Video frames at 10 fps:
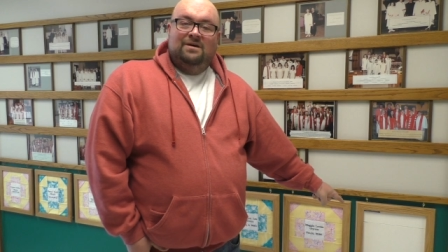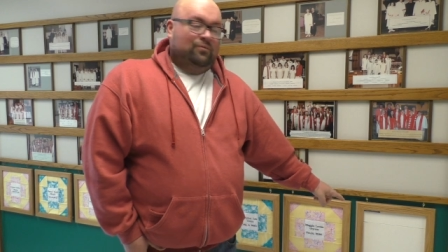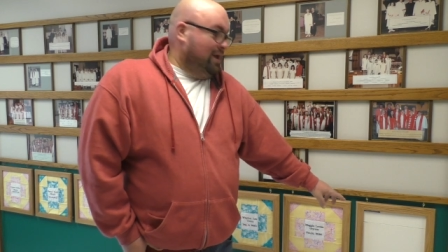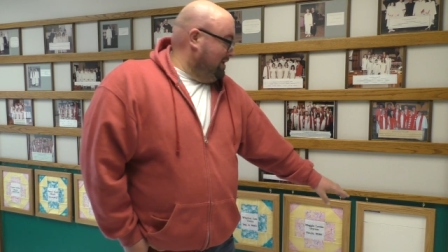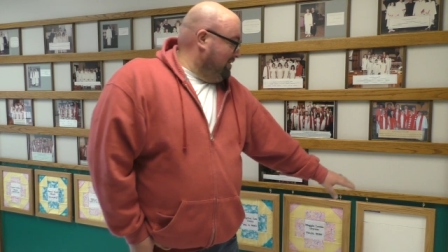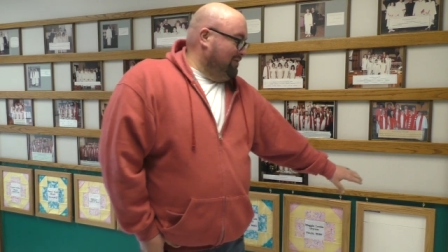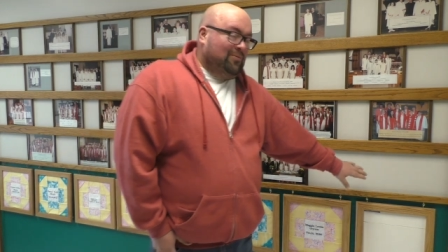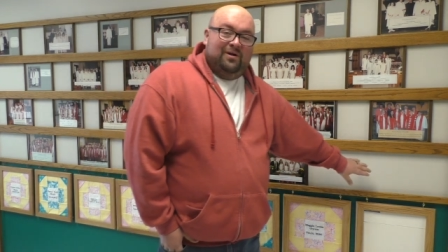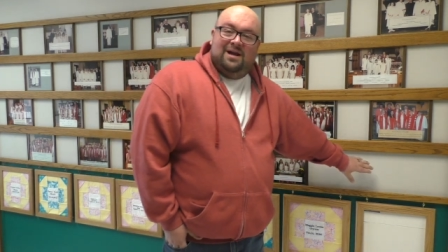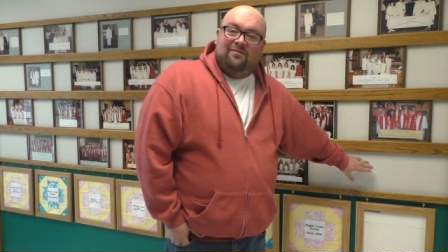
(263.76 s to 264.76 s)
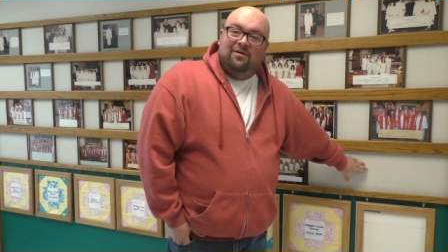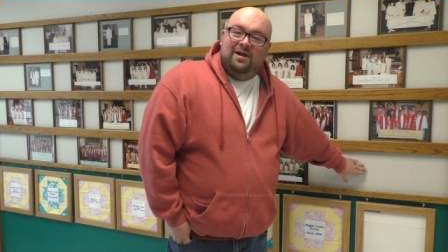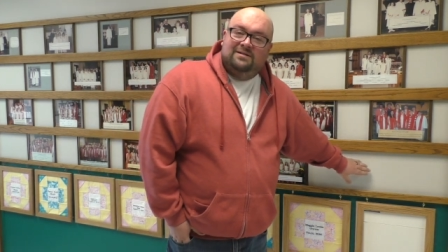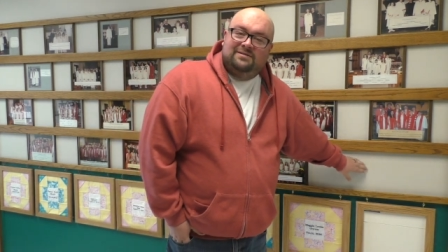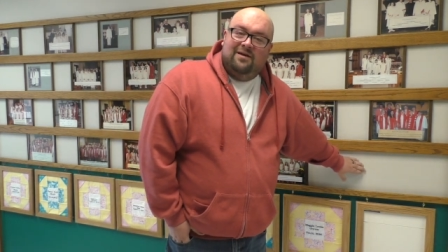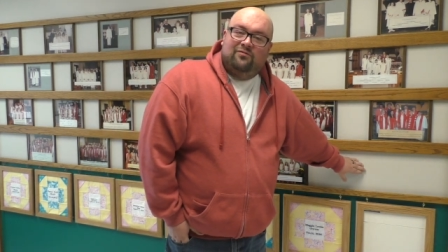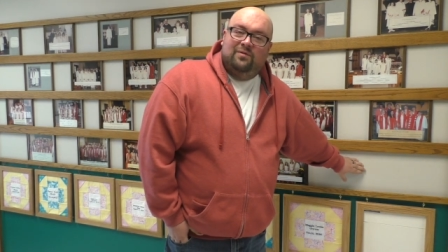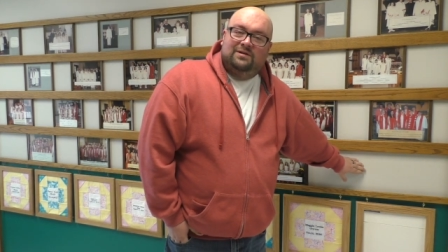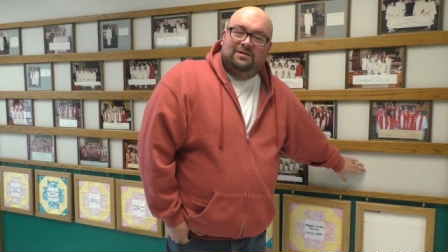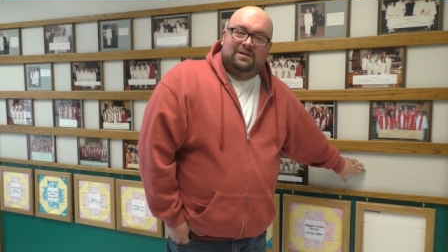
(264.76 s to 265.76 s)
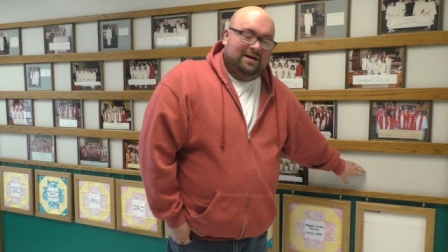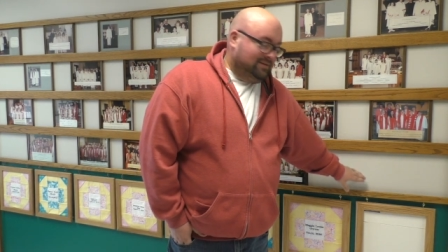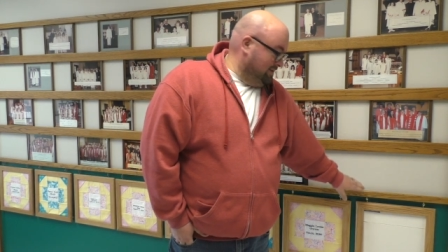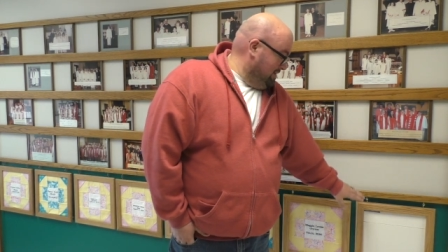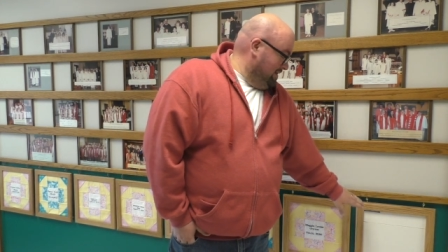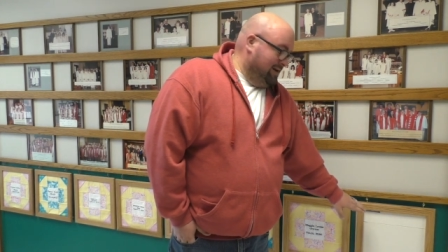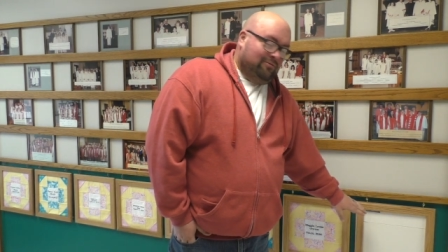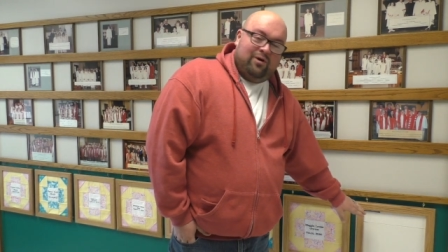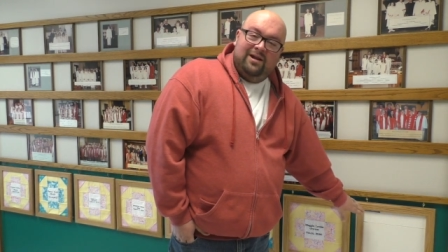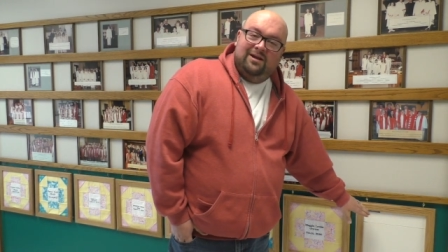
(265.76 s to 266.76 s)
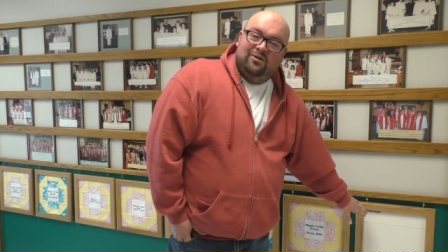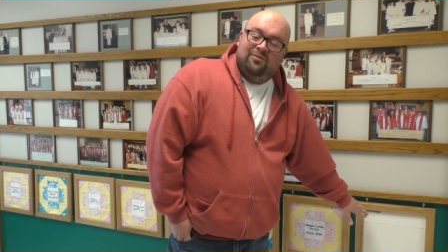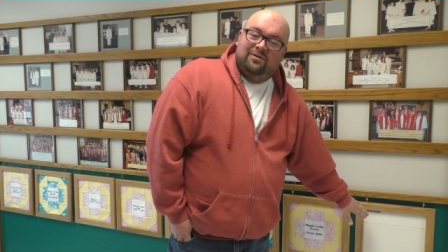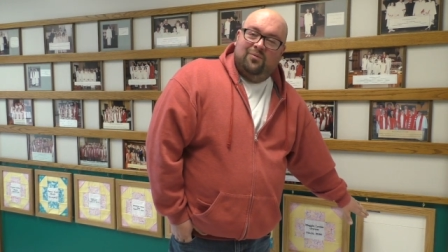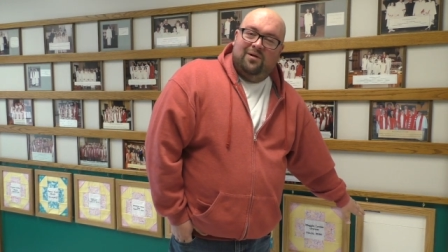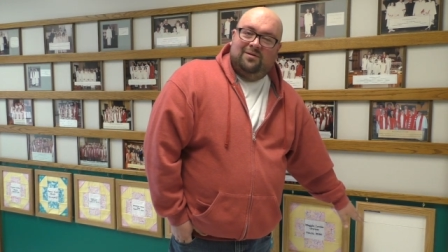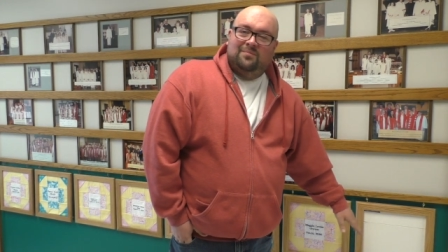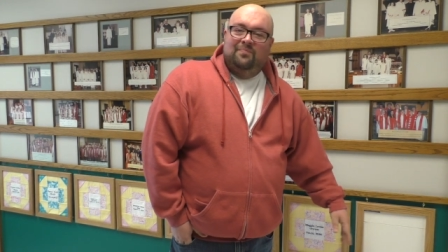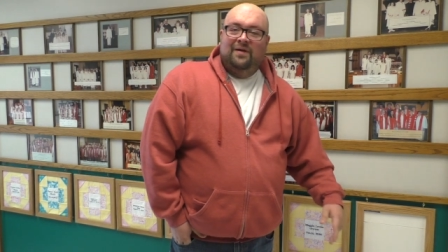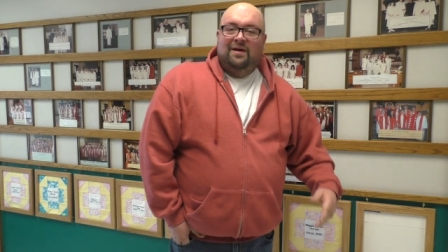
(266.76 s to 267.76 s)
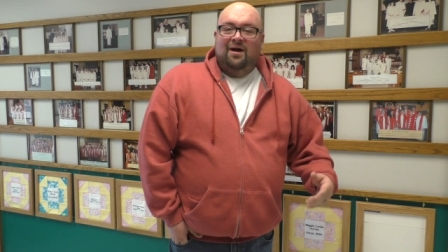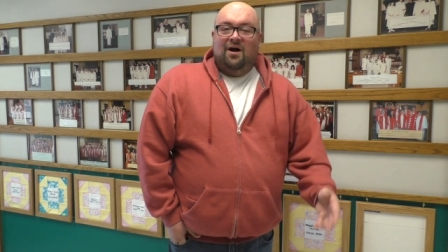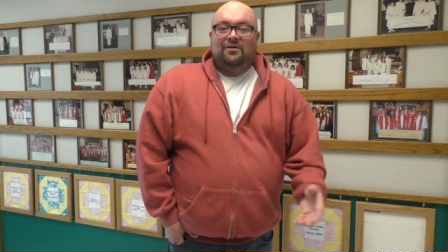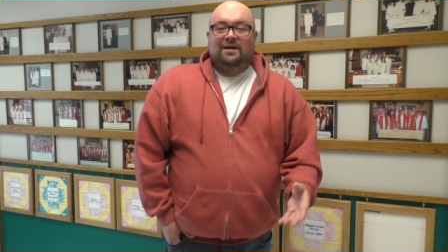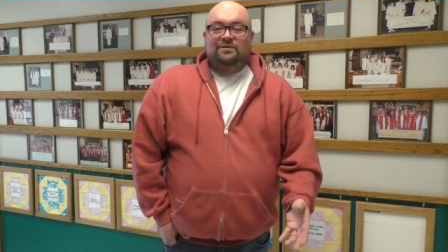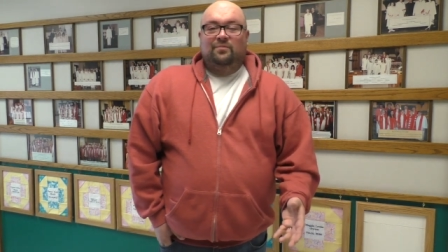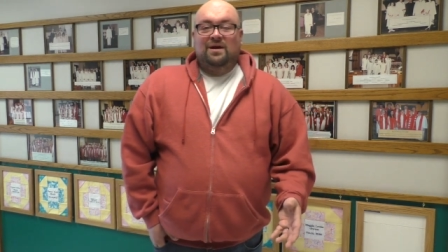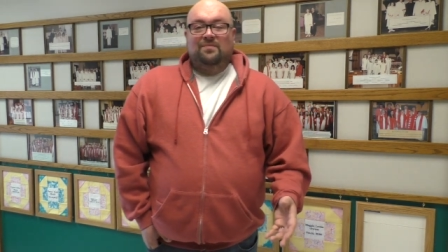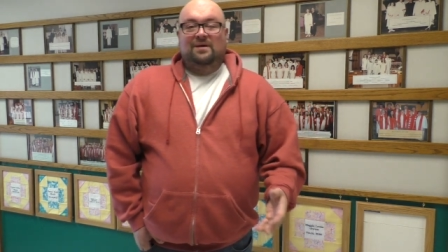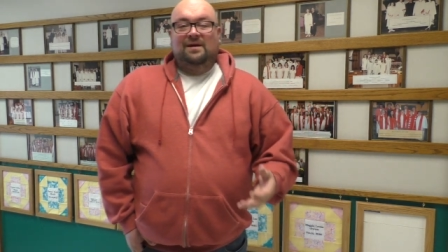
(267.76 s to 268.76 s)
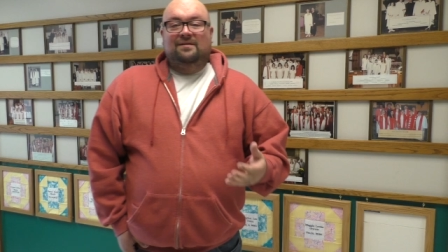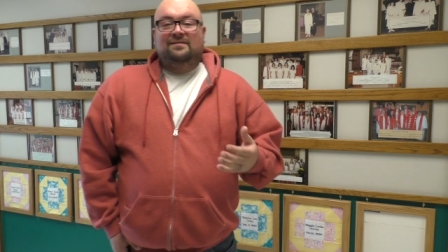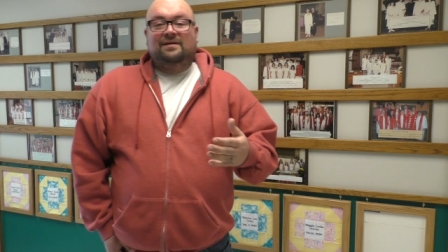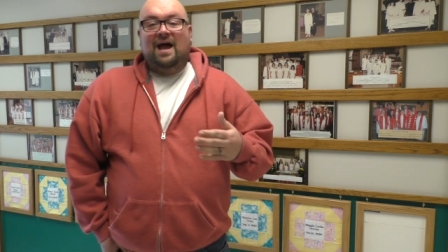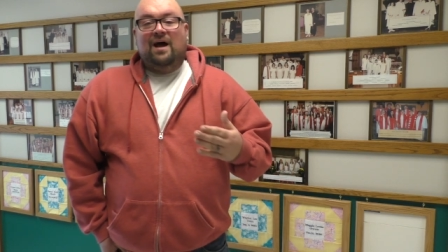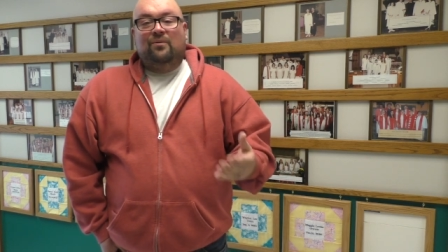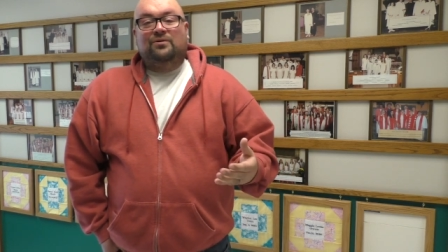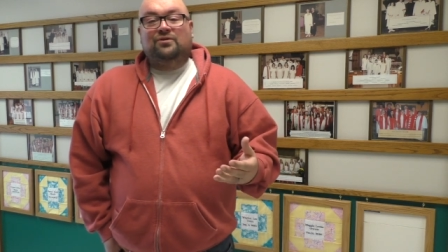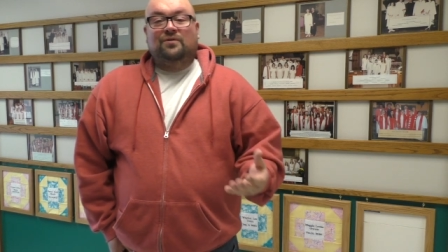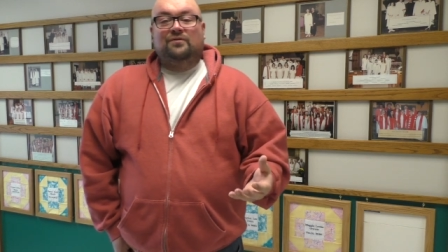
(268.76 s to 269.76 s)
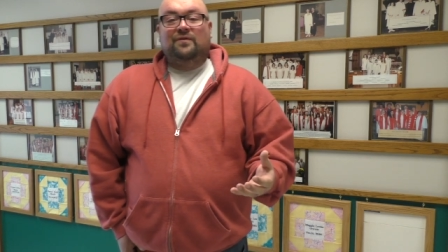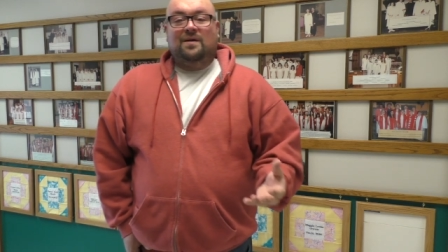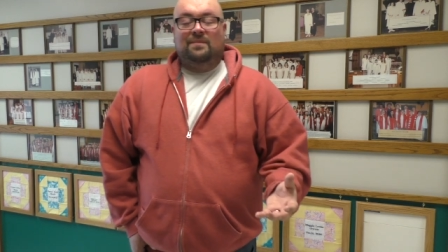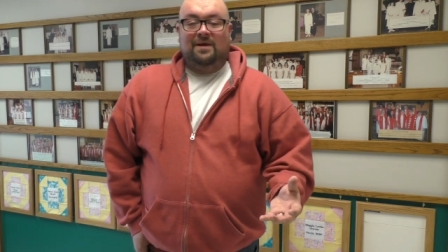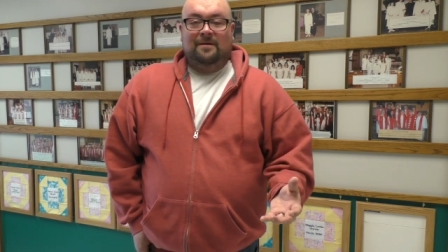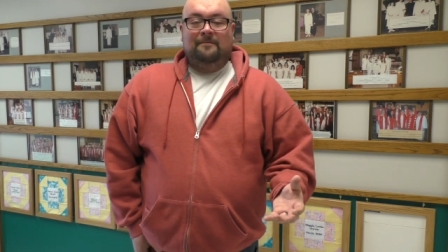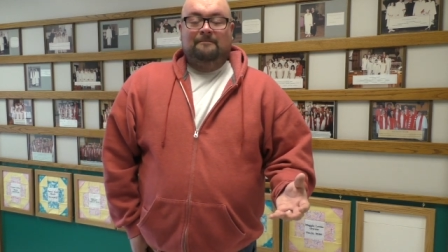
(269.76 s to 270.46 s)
Right here, we're going to have our next confirmation class. And right here, we're going to welcome our next baby into our church family.